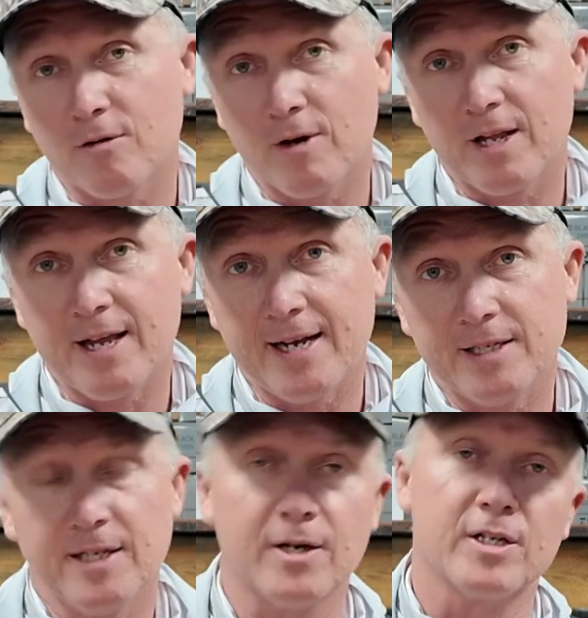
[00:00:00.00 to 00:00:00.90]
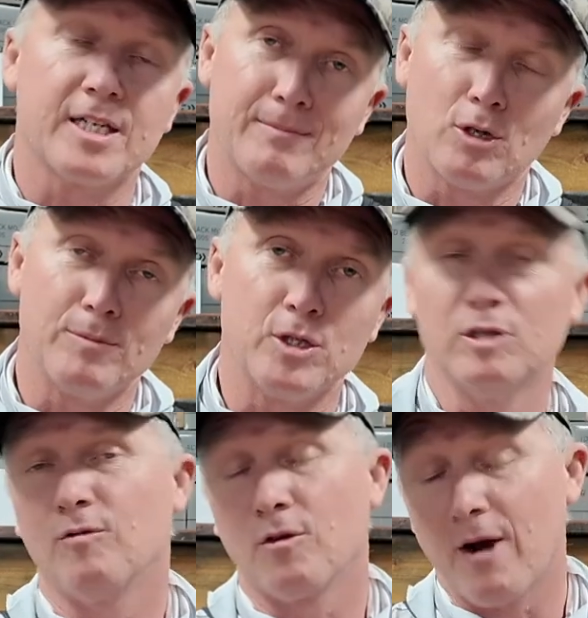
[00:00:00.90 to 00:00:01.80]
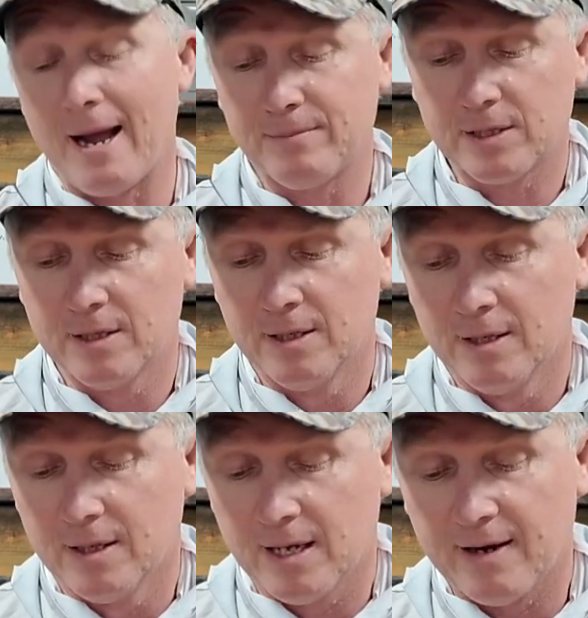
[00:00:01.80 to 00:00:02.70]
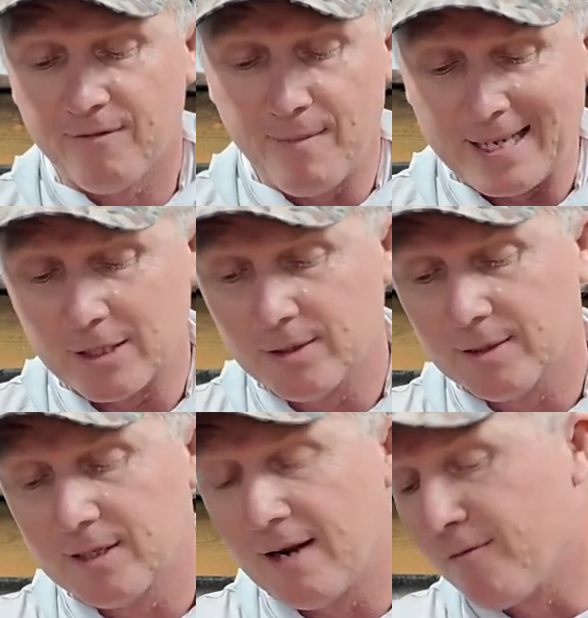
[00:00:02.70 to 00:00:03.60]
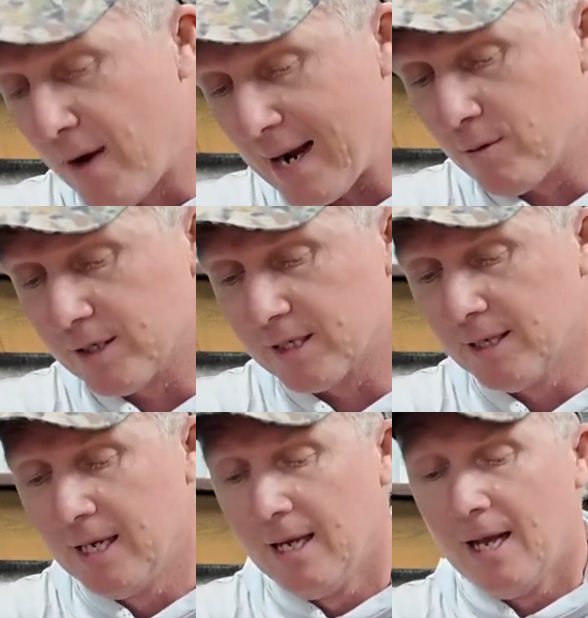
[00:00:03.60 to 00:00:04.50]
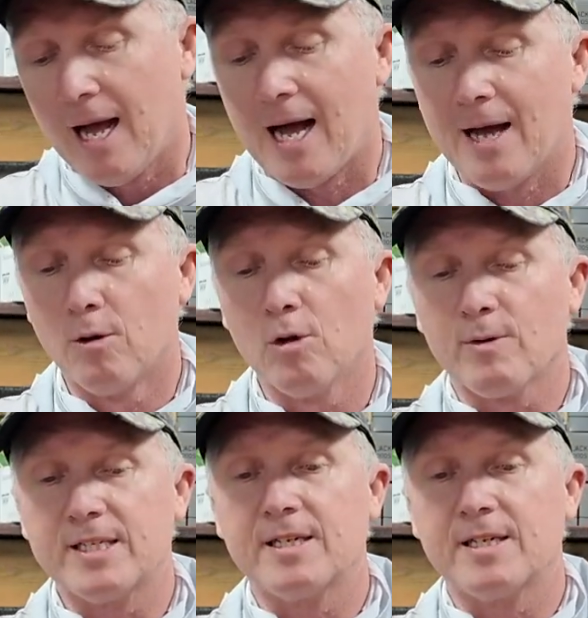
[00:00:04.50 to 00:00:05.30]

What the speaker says: 3000 that I sometimes use for crabs and for mussels and for aquas. And all the rest